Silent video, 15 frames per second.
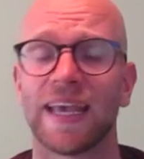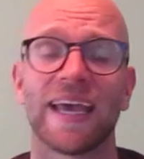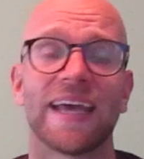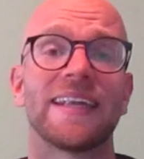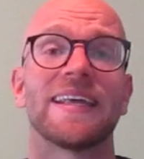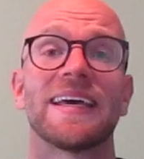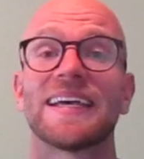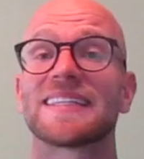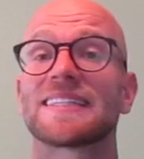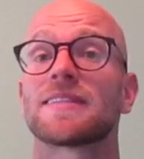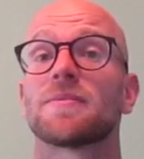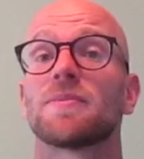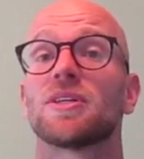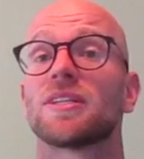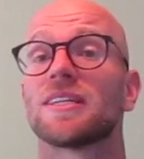and the
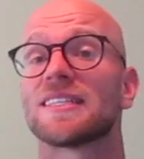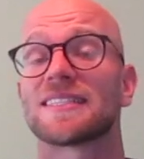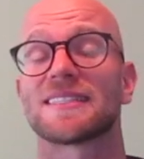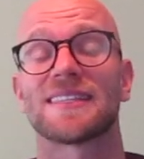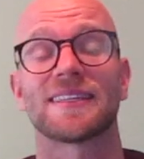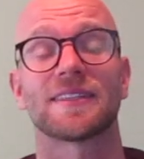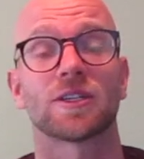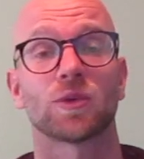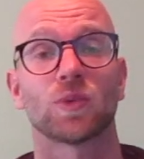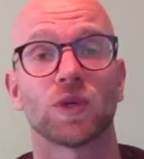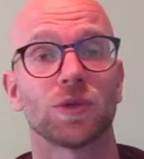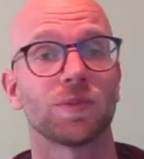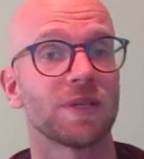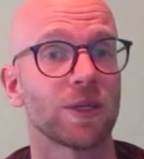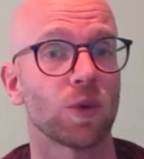estimate is that there
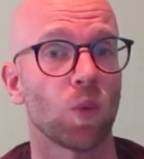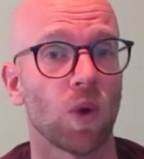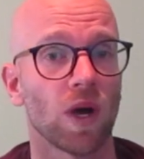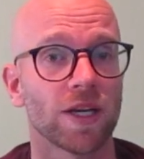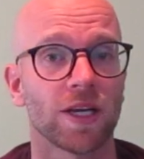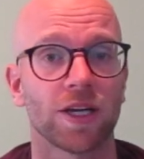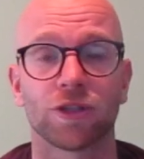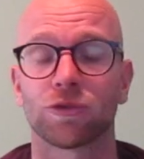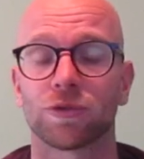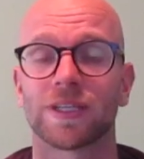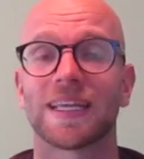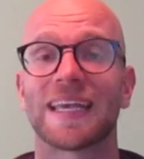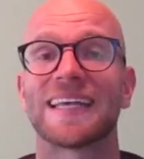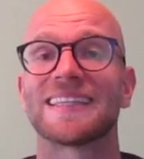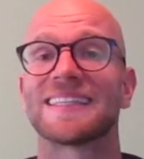will be
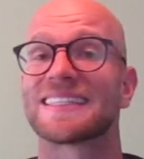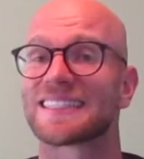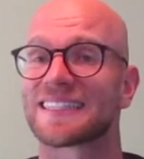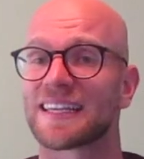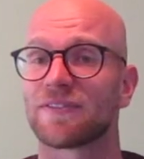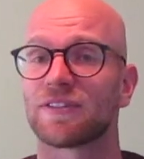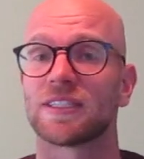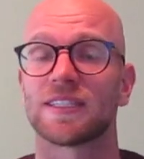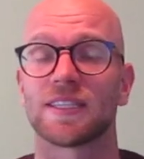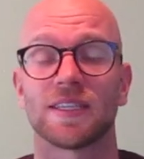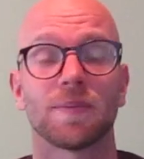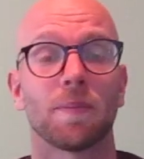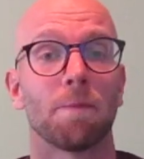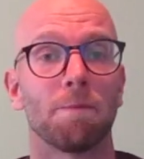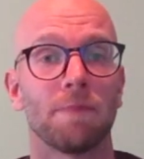170
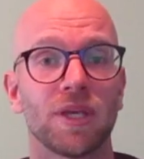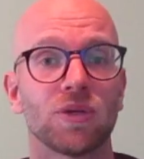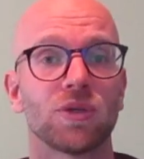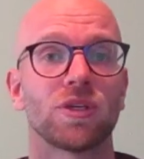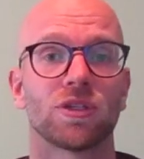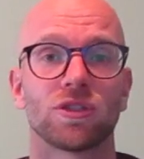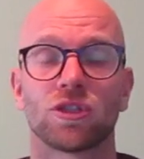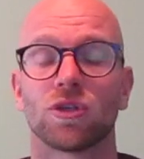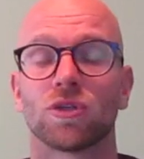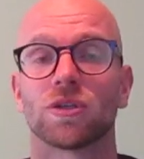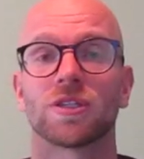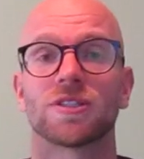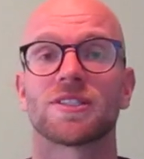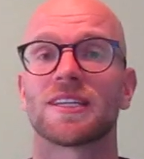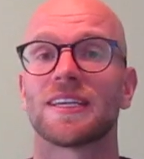million
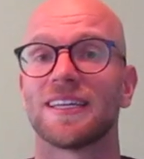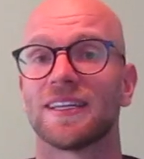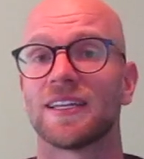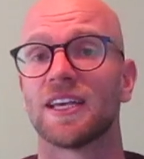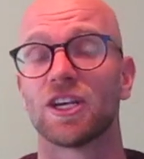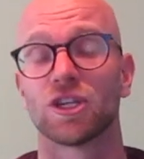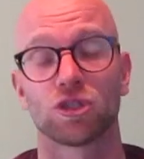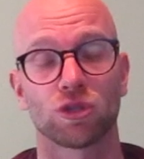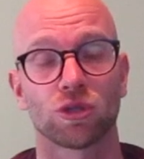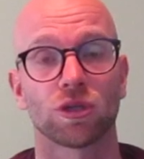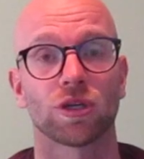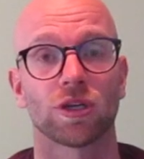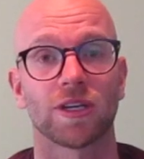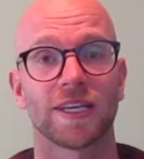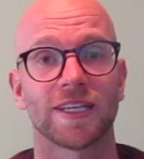tokens in
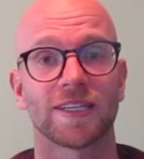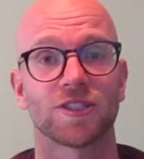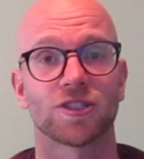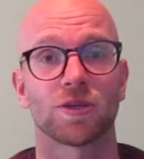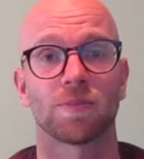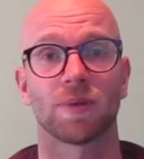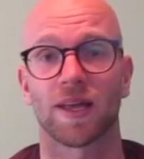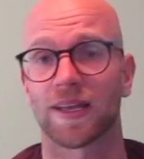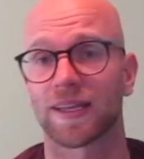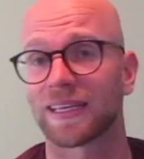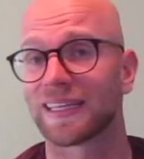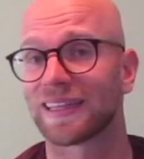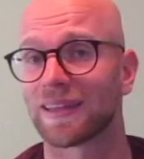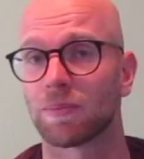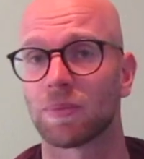circulating supply
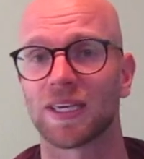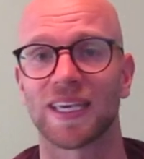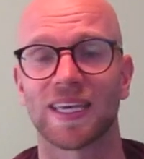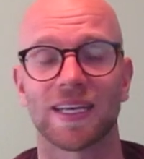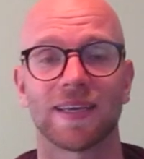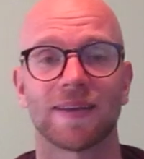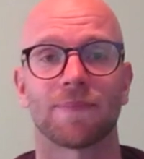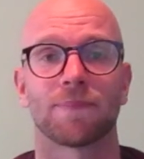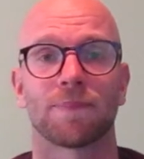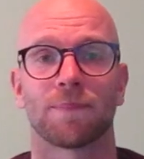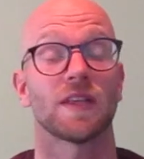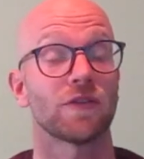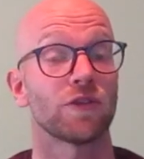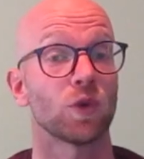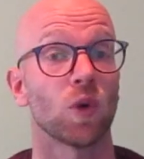in the beginning.
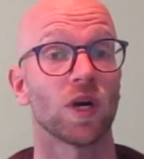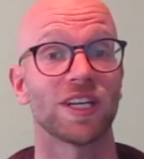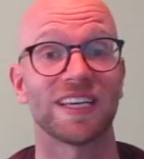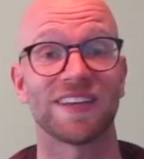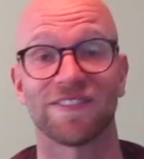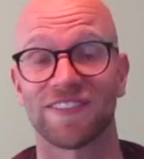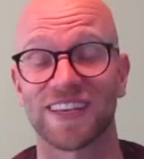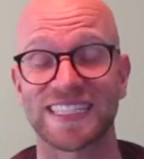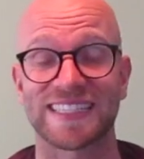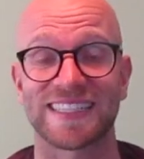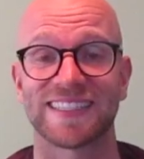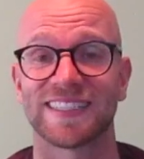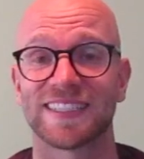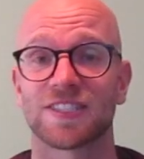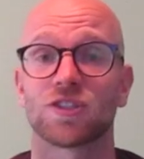If you want to invest
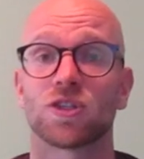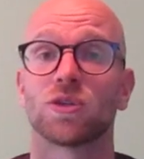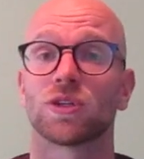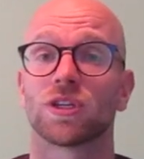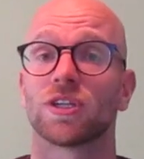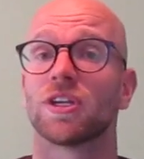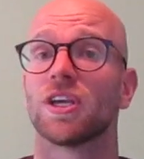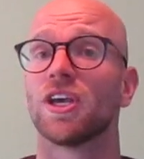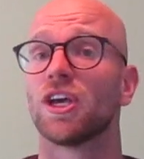in this token,